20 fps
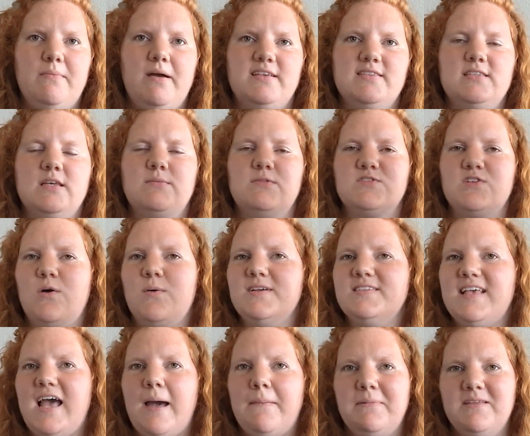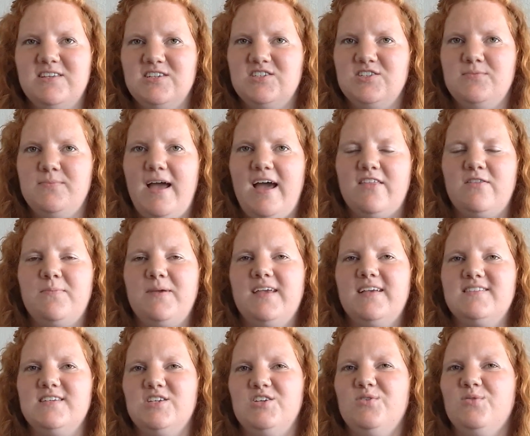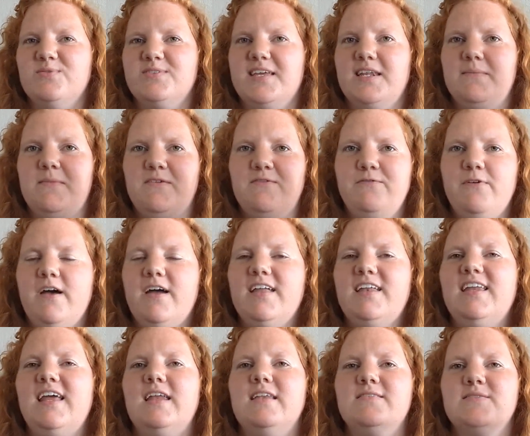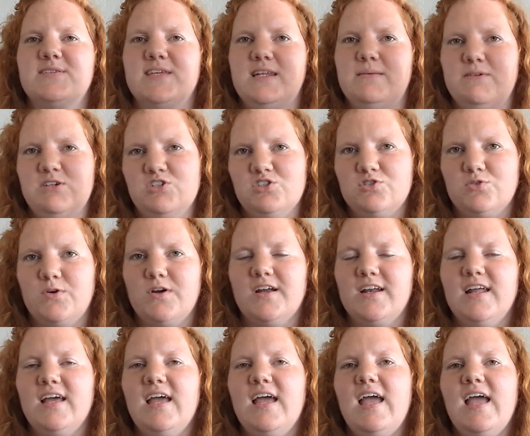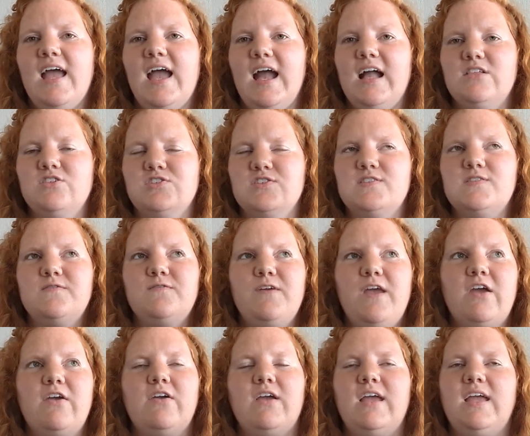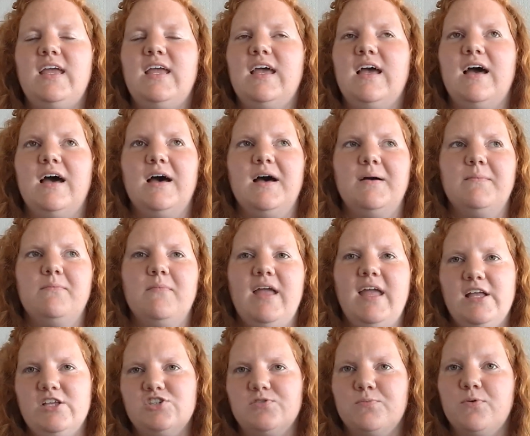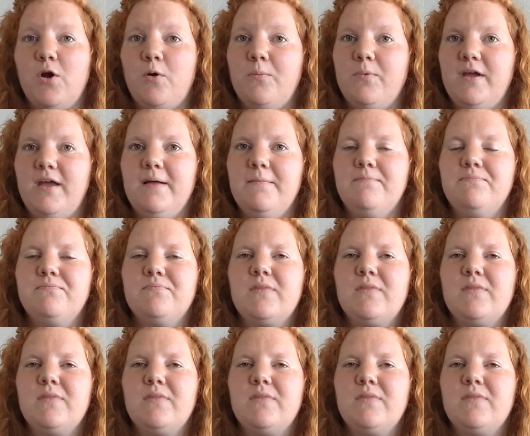My son was always happy to do math because he knew it was going to be fun and it was going to be short and just very age appropriate.